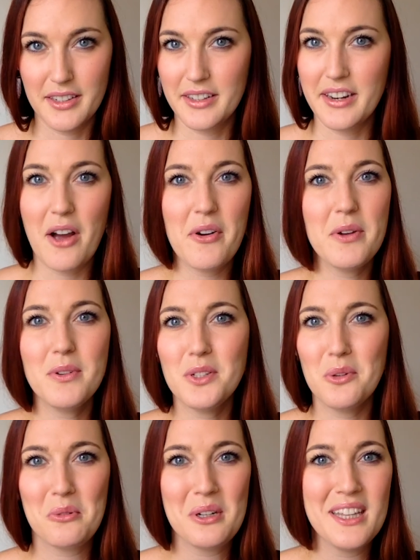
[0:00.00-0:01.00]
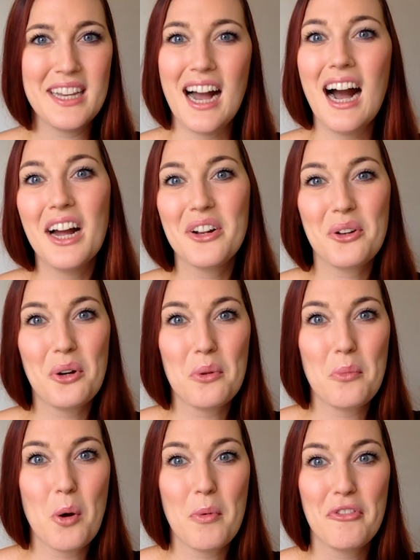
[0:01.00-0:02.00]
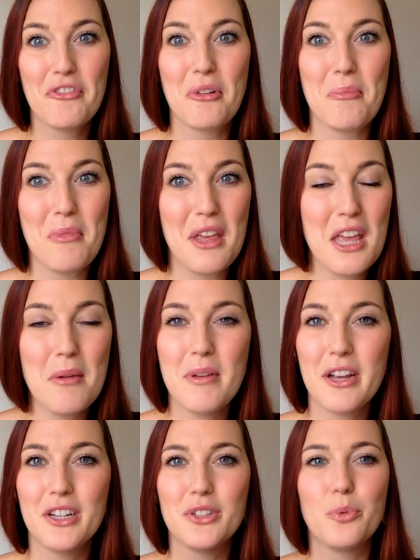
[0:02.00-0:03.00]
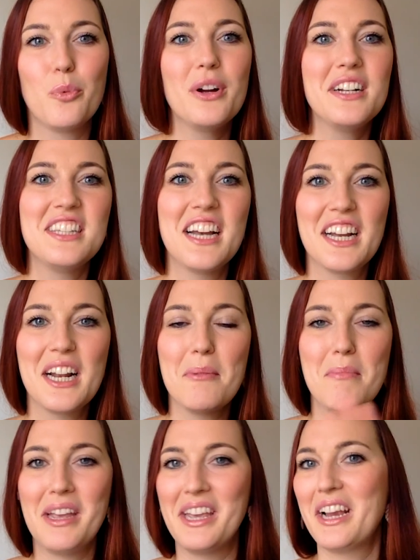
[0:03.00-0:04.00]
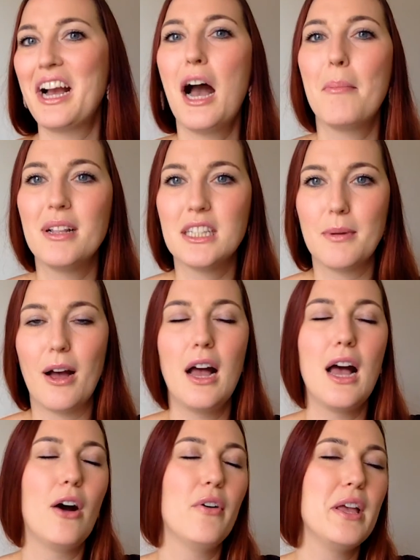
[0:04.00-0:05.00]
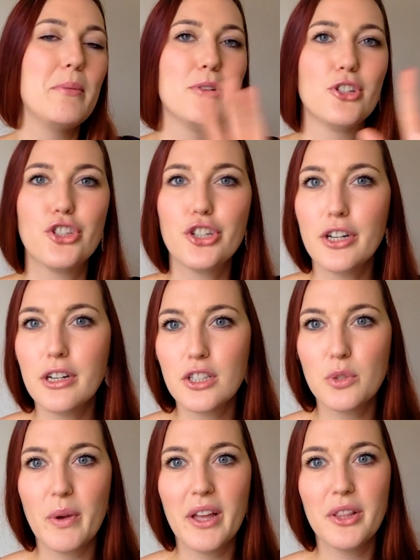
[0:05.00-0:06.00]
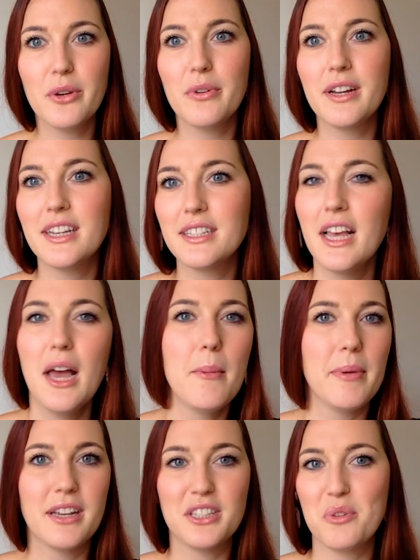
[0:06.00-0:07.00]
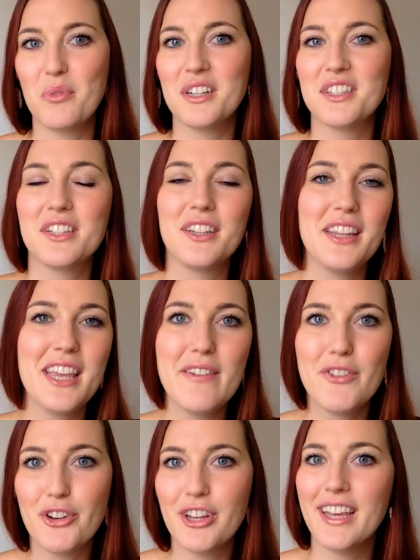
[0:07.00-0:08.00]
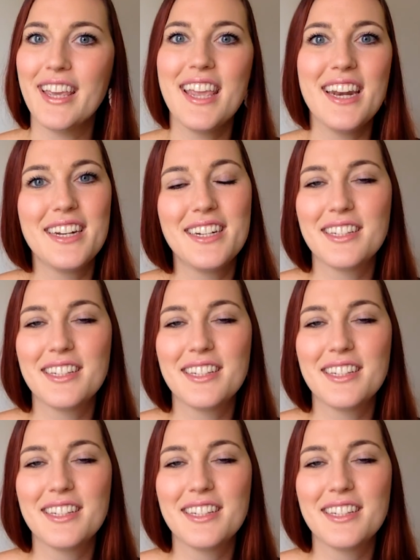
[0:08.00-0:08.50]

Now, it was a really hot and cold moment for me because one second I'm making comments about how immature Asuelu is because he wants to leave during a heated